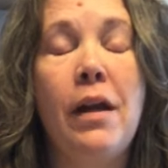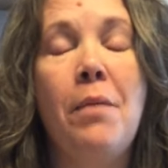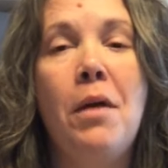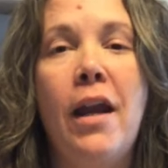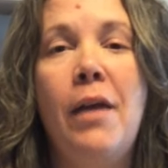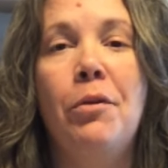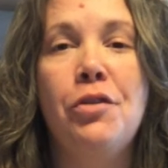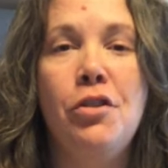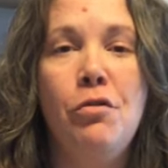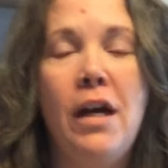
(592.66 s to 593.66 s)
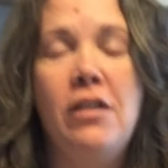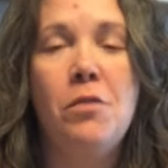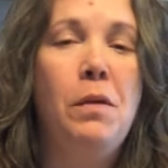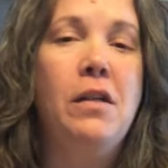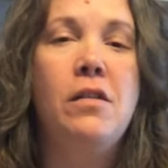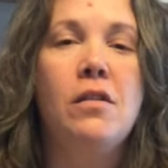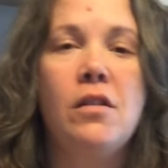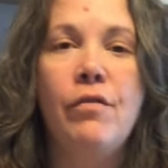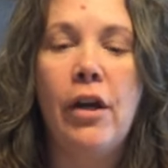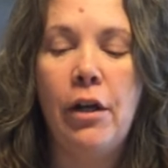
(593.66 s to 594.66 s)
but I'm not able to do that just because this is
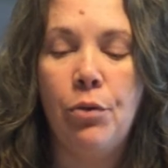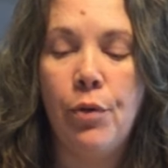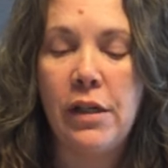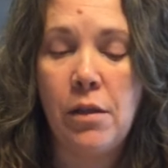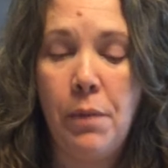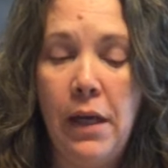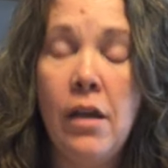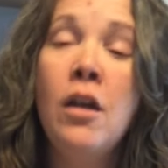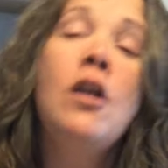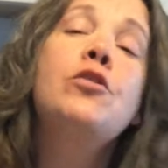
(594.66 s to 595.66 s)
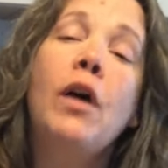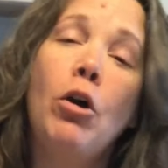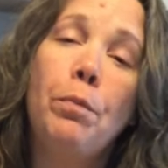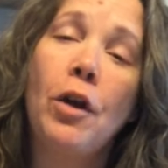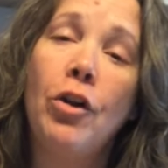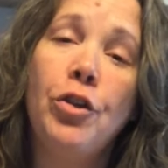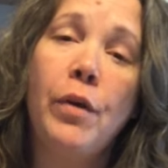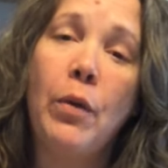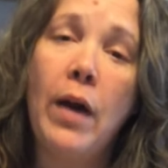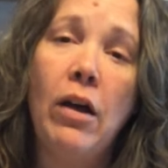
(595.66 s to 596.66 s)
a very old recipe. So I hope you're all
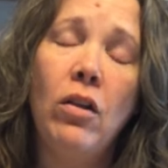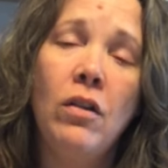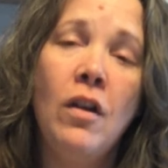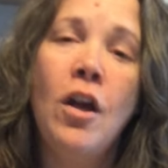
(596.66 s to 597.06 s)
doing well.